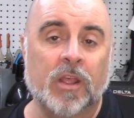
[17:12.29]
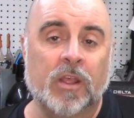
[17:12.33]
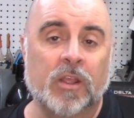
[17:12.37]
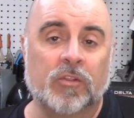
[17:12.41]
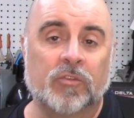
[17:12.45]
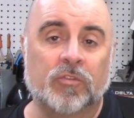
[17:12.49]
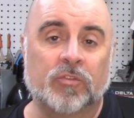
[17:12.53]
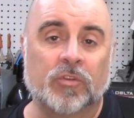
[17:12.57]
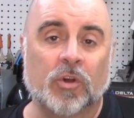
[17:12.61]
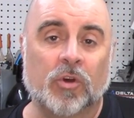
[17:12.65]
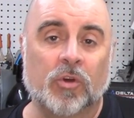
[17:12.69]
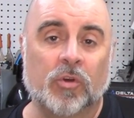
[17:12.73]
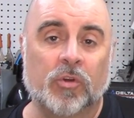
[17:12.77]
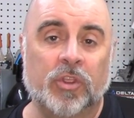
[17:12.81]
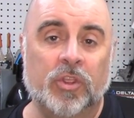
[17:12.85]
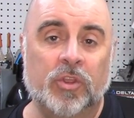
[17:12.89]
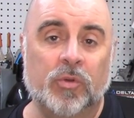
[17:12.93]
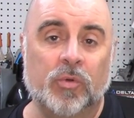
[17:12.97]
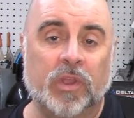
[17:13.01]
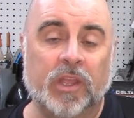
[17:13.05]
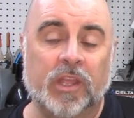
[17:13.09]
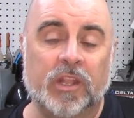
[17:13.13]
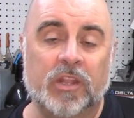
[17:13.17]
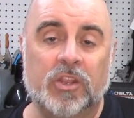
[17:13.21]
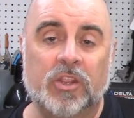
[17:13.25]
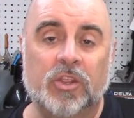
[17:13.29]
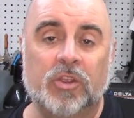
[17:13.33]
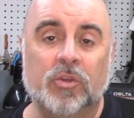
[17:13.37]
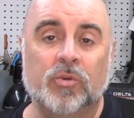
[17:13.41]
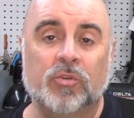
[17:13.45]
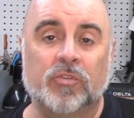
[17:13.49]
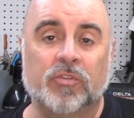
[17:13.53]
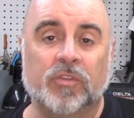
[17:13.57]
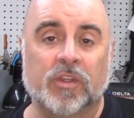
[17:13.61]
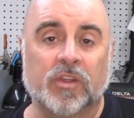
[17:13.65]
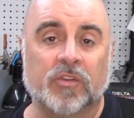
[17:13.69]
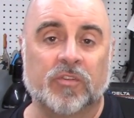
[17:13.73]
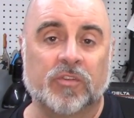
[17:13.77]
so you can
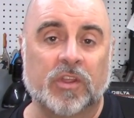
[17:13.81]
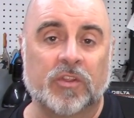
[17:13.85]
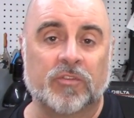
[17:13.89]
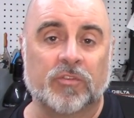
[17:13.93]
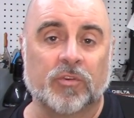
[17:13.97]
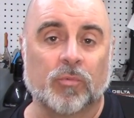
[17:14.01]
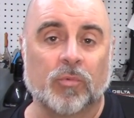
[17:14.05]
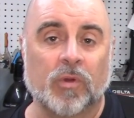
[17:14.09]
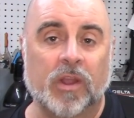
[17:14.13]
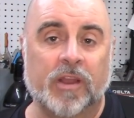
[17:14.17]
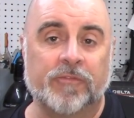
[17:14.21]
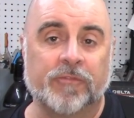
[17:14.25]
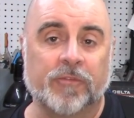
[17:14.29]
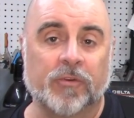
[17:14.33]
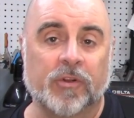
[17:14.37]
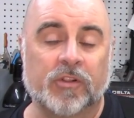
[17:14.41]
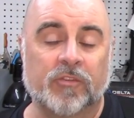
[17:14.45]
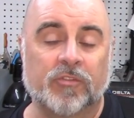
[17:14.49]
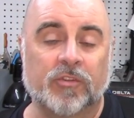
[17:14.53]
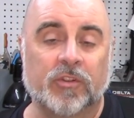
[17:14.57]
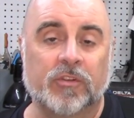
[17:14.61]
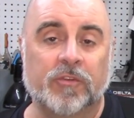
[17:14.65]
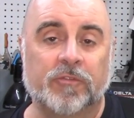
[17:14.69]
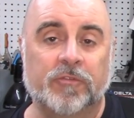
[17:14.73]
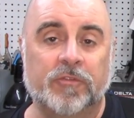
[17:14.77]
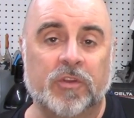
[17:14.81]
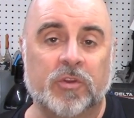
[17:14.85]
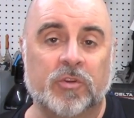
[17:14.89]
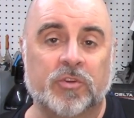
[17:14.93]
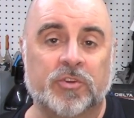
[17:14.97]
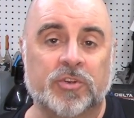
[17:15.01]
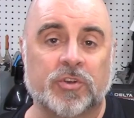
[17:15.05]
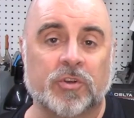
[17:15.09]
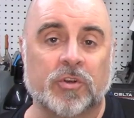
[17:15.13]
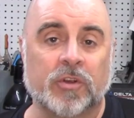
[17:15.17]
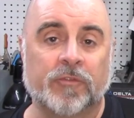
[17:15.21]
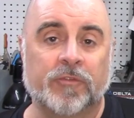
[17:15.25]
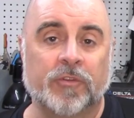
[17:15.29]
use this as a reference in the
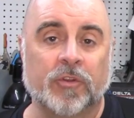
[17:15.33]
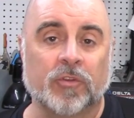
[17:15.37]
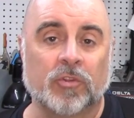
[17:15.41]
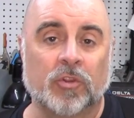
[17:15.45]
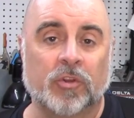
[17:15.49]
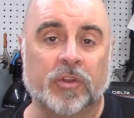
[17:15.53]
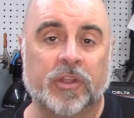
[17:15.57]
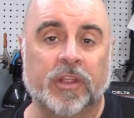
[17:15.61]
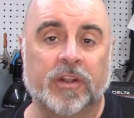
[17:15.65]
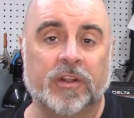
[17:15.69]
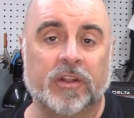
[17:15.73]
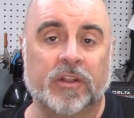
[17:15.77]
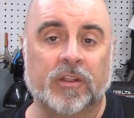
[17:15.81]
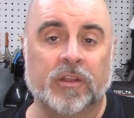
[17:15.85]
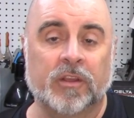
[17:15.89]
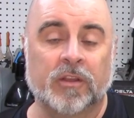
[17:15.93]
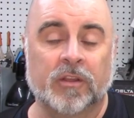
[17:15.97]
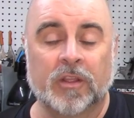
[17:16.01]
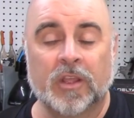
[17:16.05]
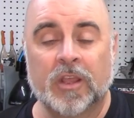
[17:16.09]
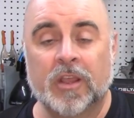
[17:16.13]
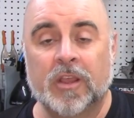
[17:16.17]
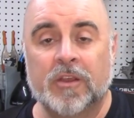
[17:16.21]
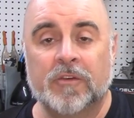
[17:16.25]
future if you're looking to